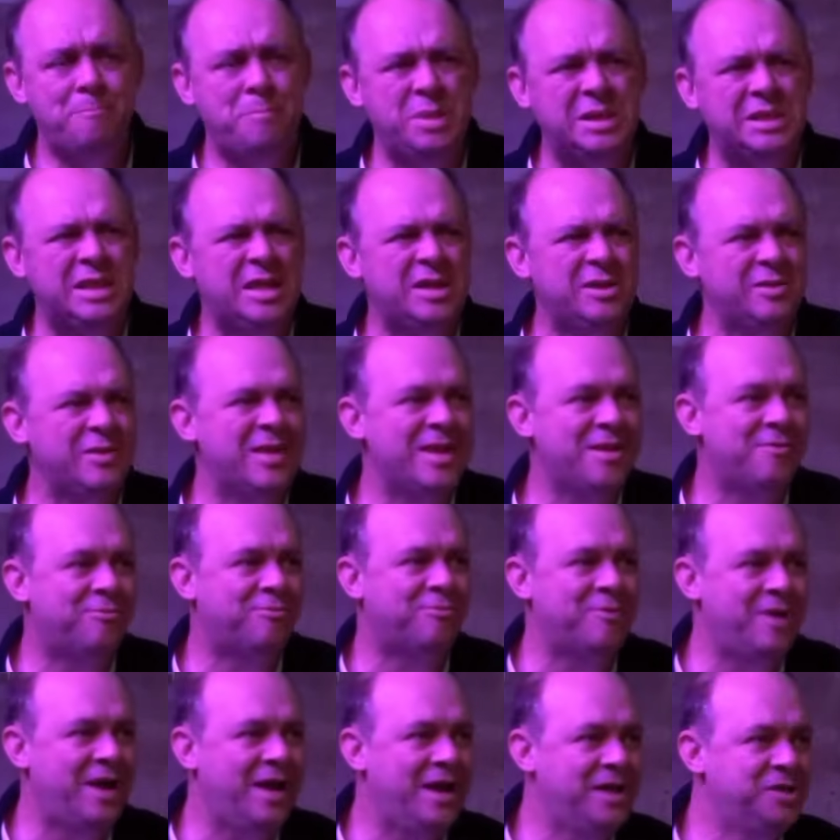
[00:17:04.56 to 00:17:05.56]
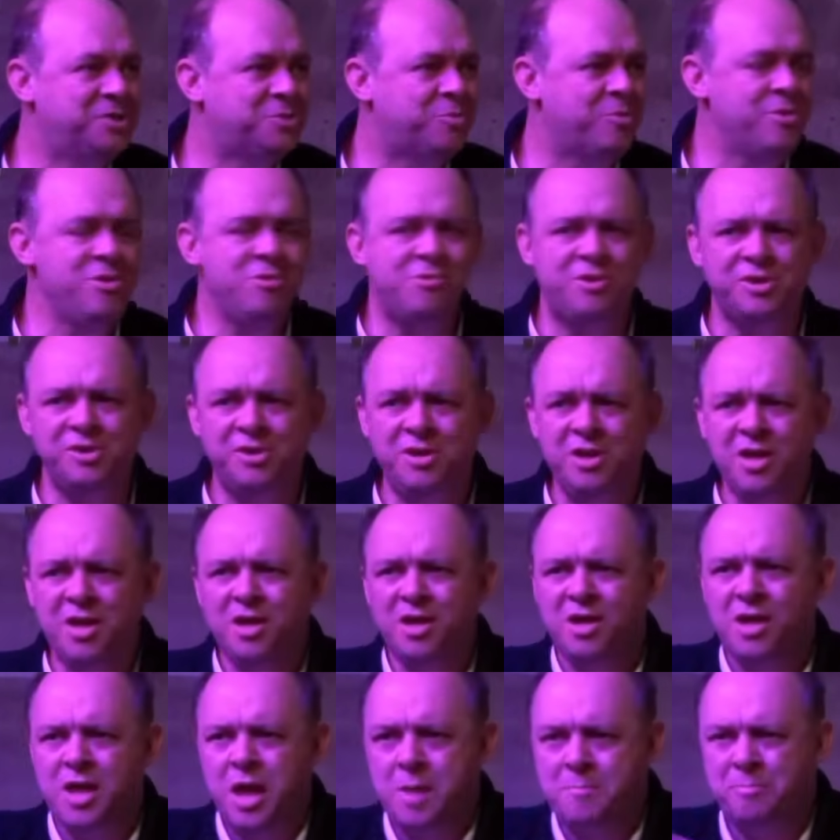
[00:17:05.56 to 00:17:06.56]
belittling phrase where you can
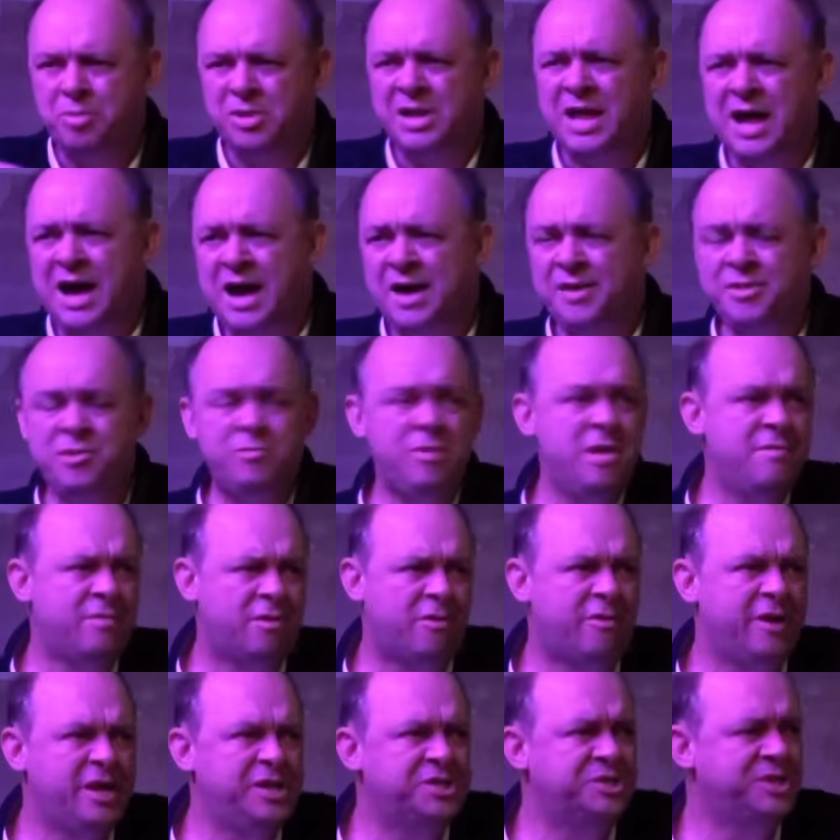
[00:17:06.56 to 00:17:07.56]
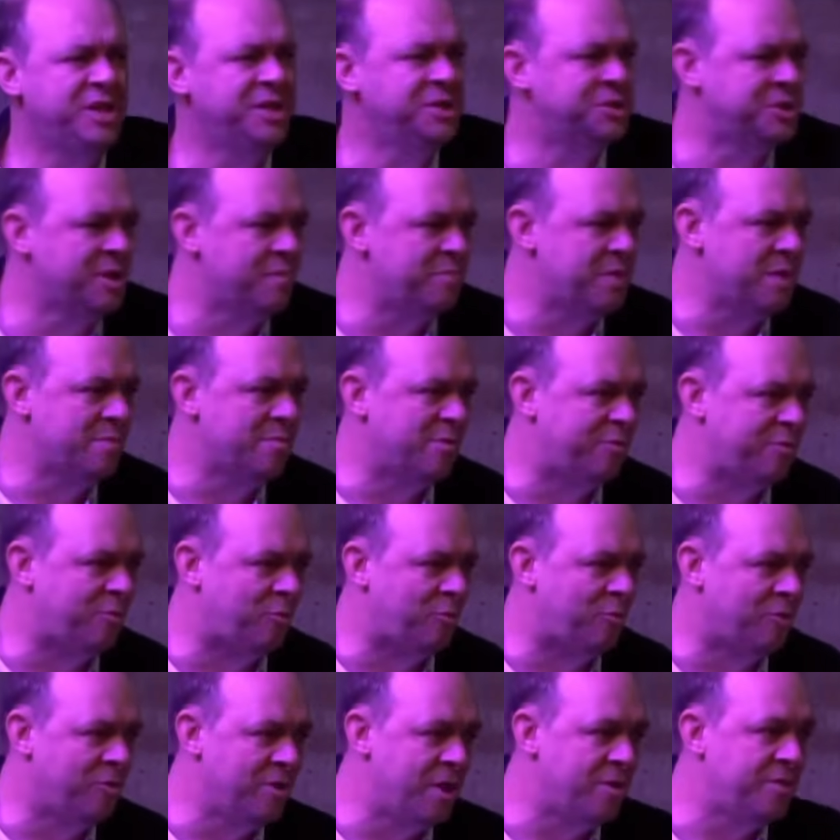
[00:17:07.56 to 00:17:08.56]
imply that we've already seen something
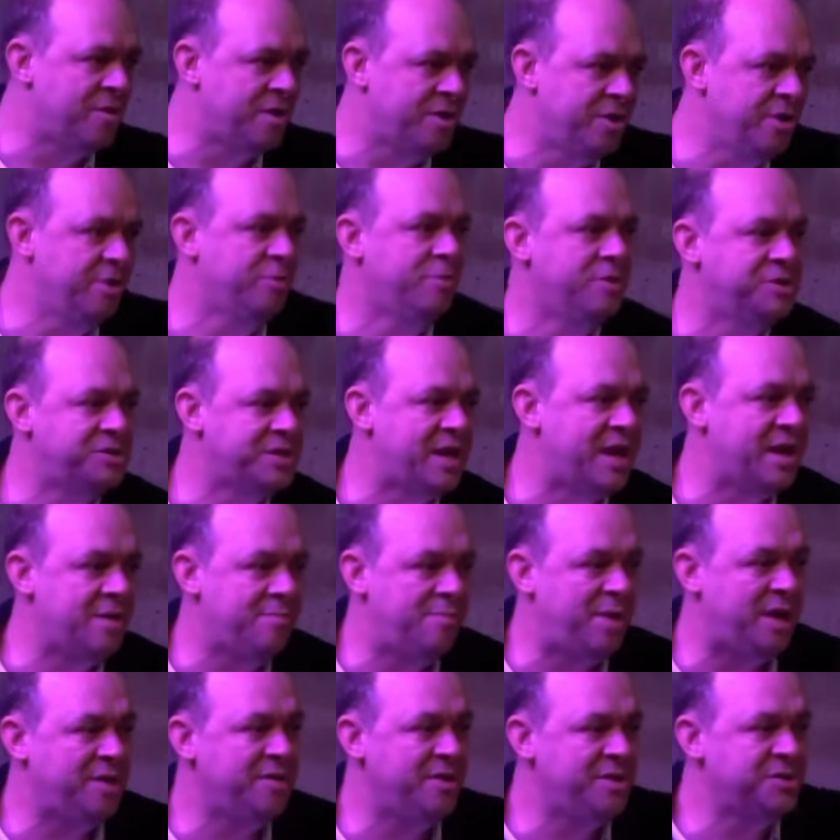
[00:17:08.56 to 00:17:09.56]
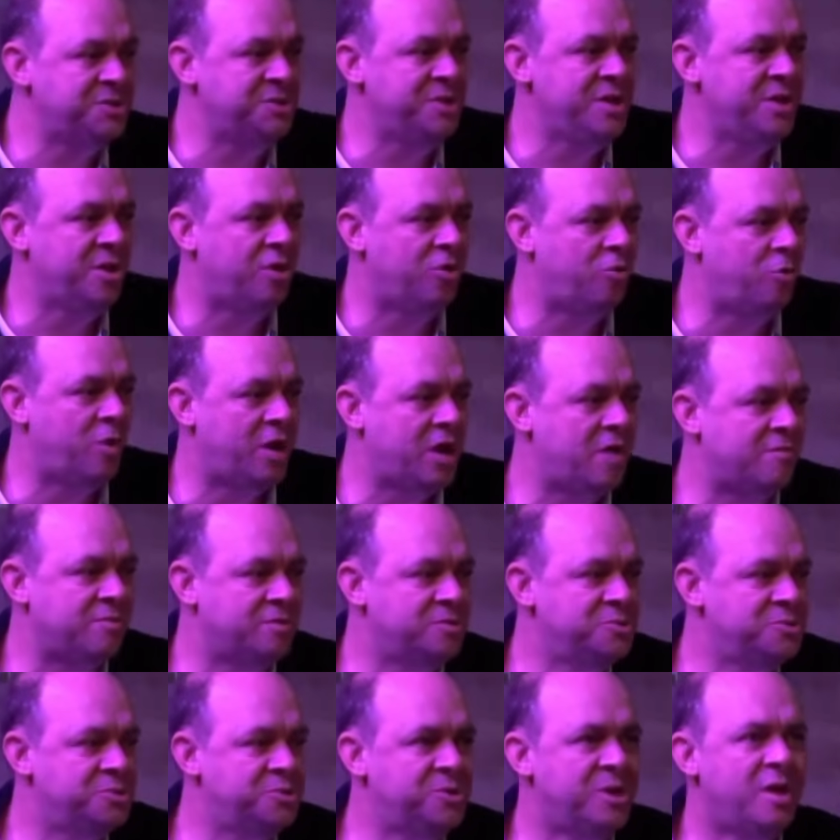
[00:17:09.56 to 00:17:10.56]
before, nothing new is added by these
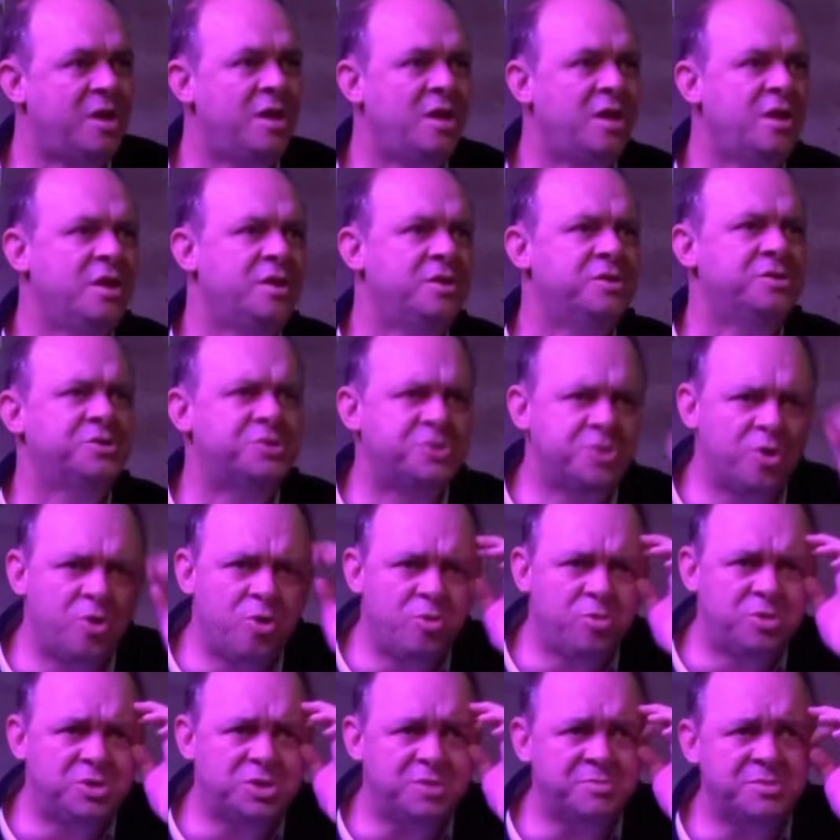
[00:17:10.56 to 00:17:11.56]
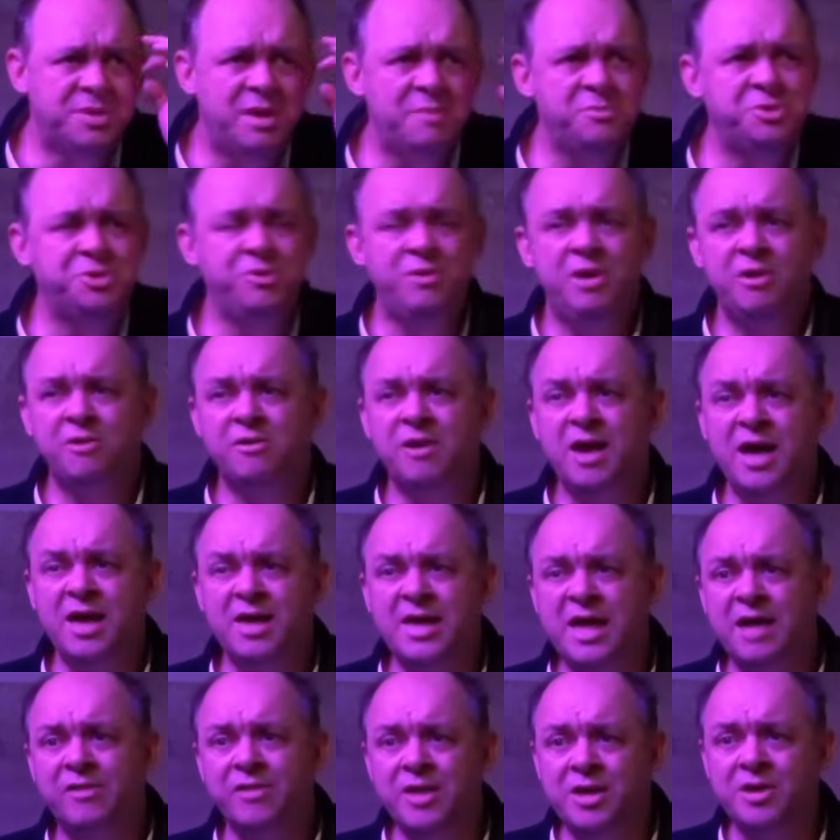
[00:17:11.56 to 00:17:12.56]
neo-whatevers. So sometimes you hear a
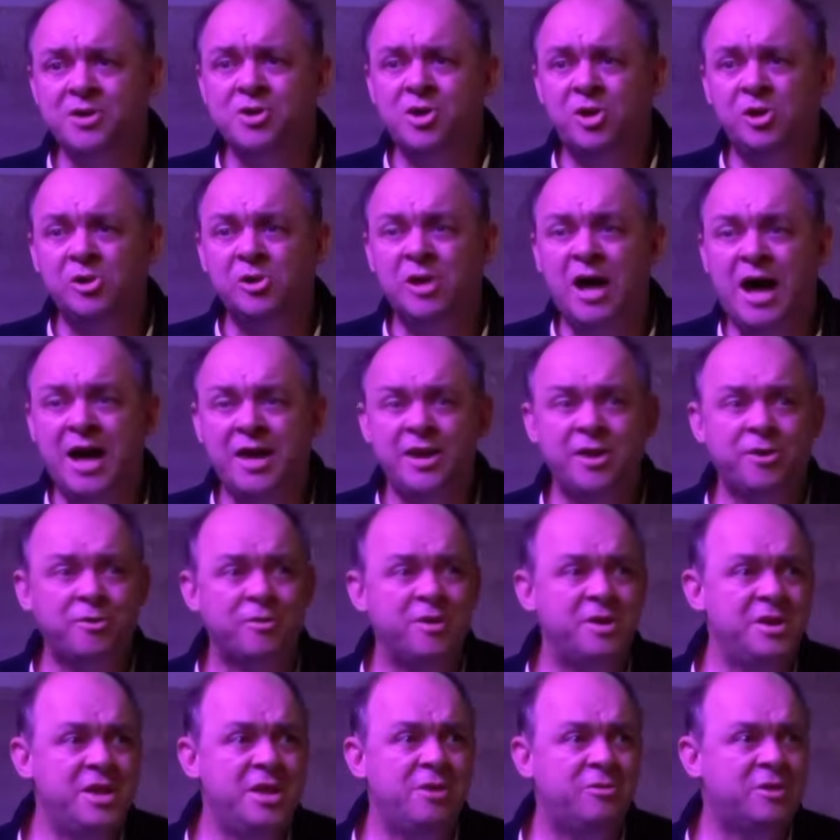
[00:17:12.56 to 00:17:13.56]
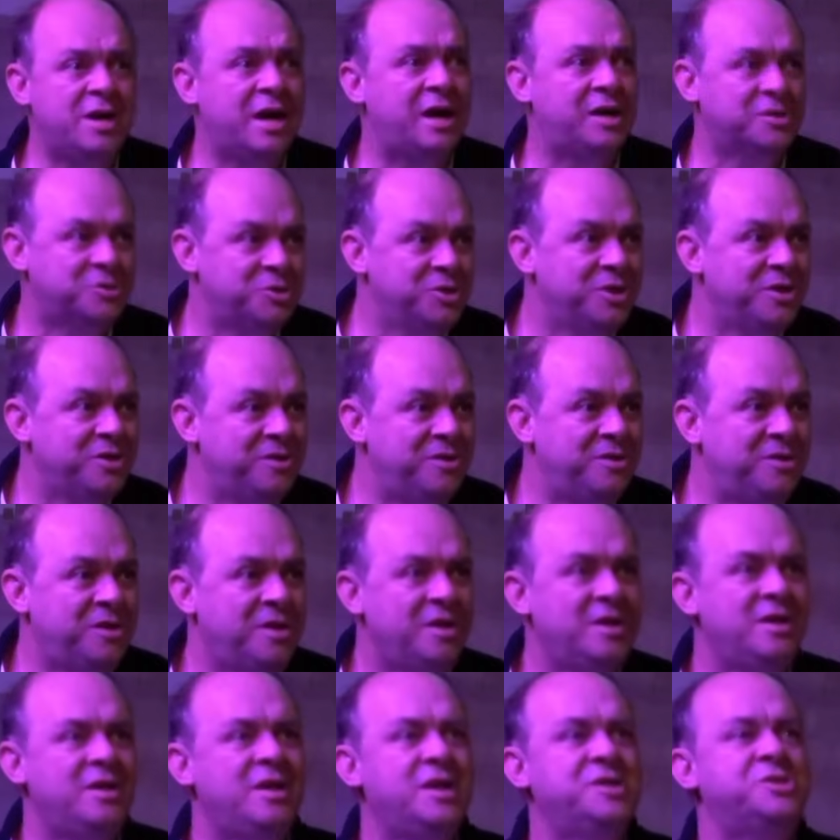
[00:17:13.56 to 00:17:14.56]
Hegelian call Heidegger a neo-Kantian,
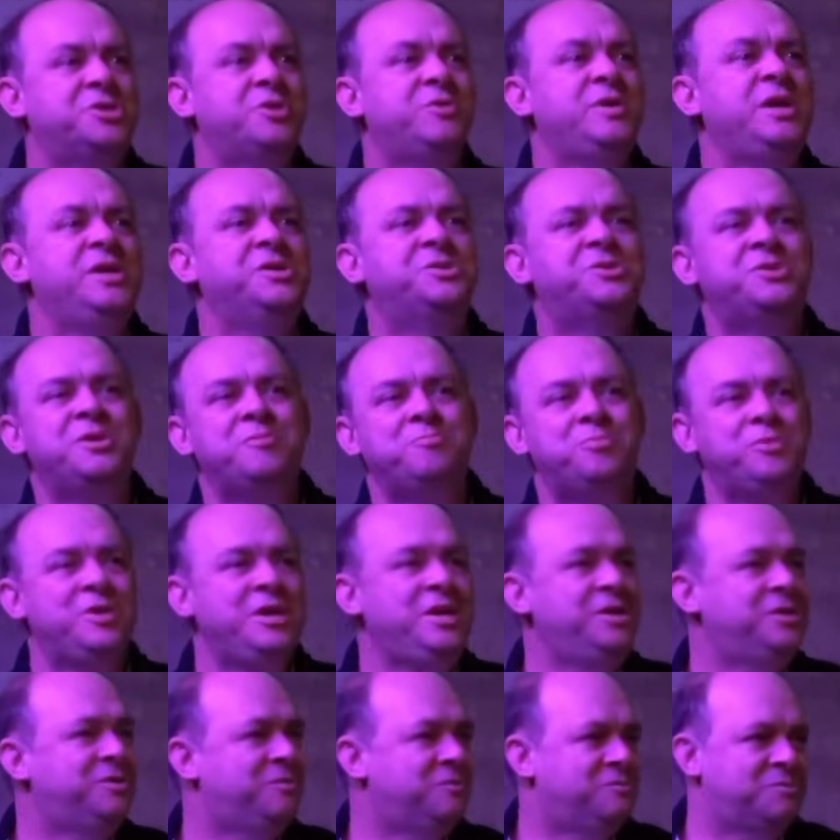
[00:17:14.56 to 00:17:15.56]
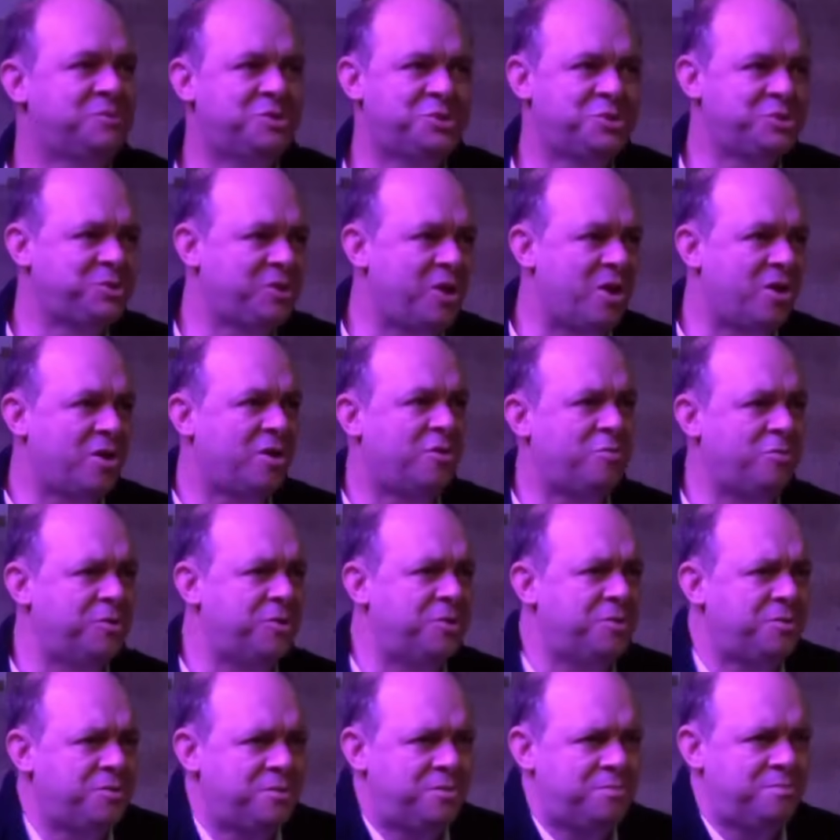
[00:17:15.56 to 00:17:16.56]
as though he's simply stuck
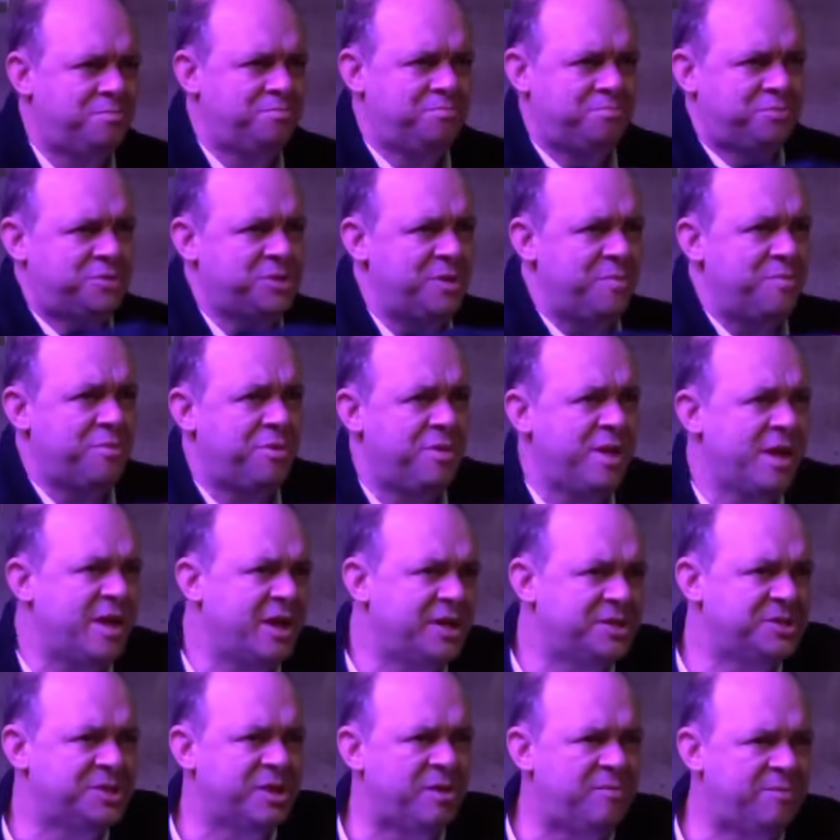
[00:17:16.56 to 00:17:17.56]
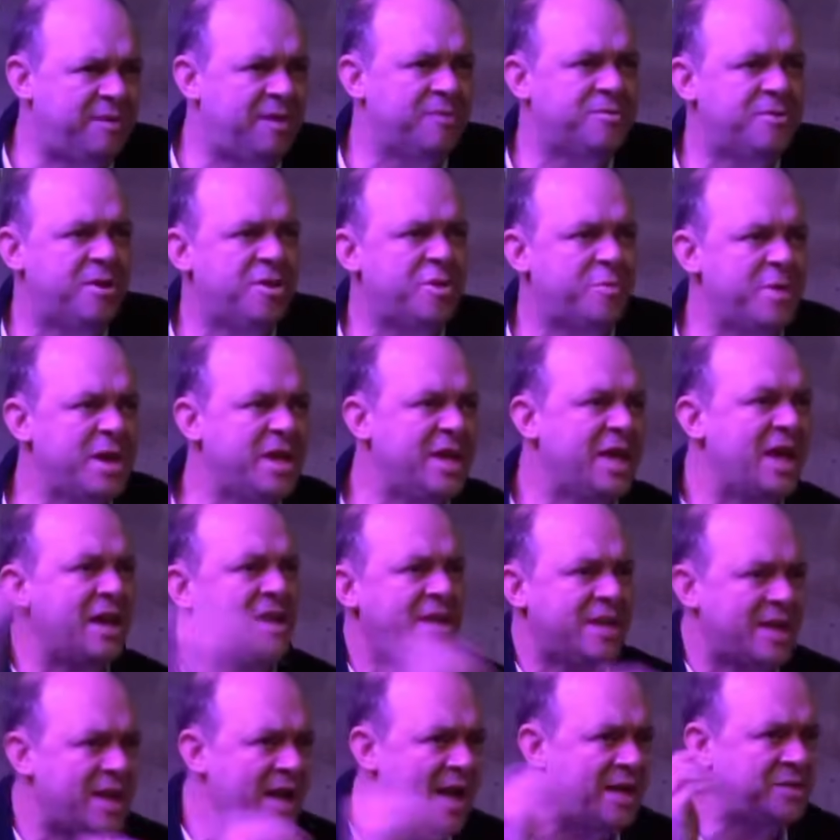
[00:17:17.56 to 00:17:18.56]
with something in itself out there that we
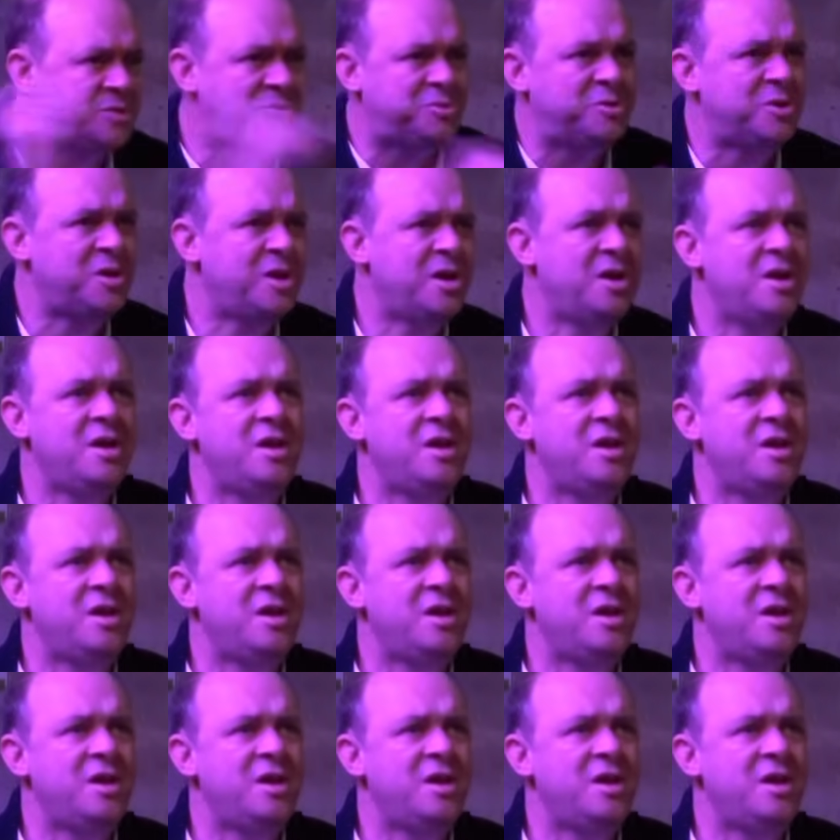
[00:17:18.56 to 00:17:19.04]
can't get at.